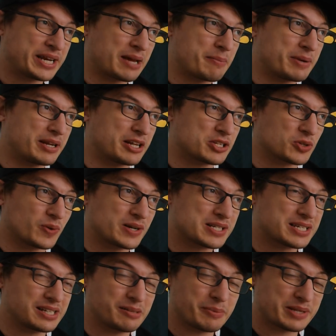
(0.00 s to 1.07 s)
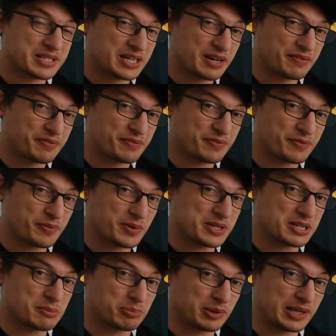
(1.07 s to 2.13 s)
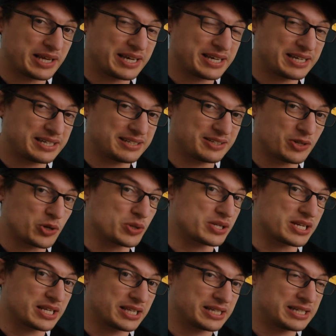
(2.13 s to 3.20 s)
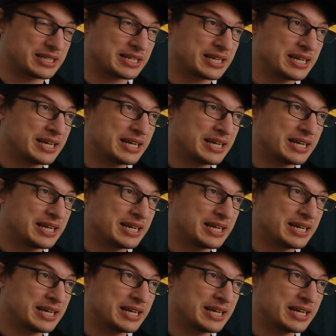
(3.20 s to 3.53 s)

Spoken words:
I mean, it's always going to be tough when you play New Zealand,